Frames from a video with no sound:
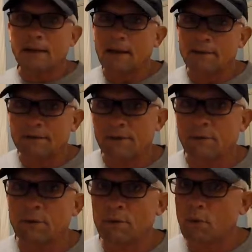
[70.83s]
I have
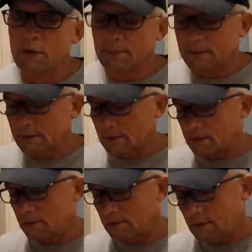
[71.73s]
several appointments to get
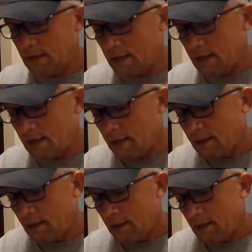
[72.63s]
to today,
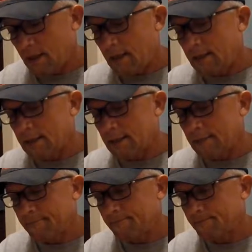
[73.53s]
and
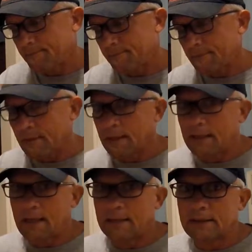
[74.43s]
I
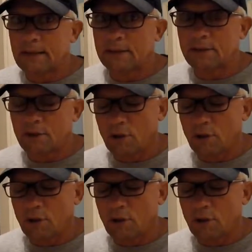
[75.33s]
can't tend to the